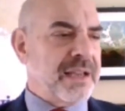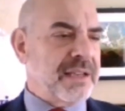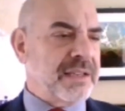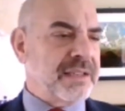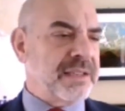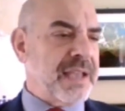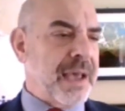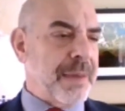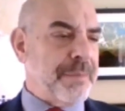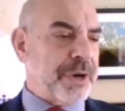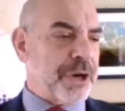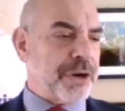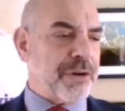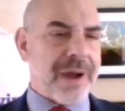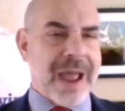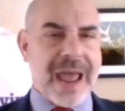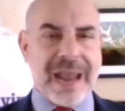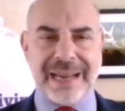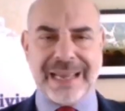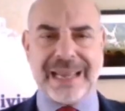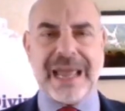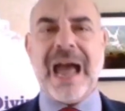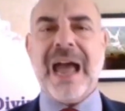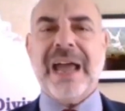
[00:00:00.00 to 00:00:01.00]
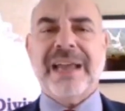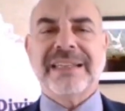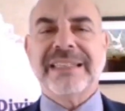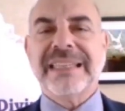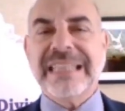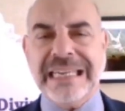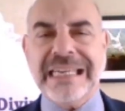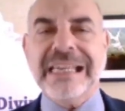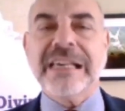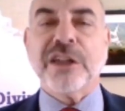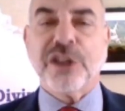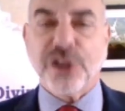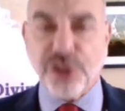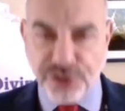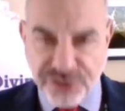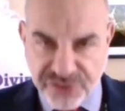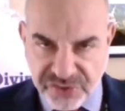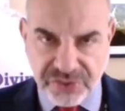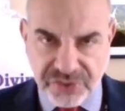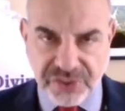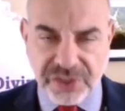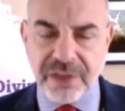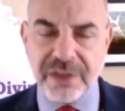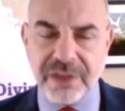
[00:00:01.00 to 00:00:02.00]
democratic
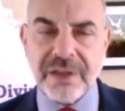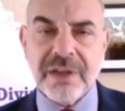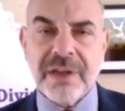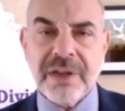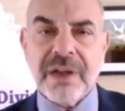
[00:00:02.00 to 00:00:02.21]
ideals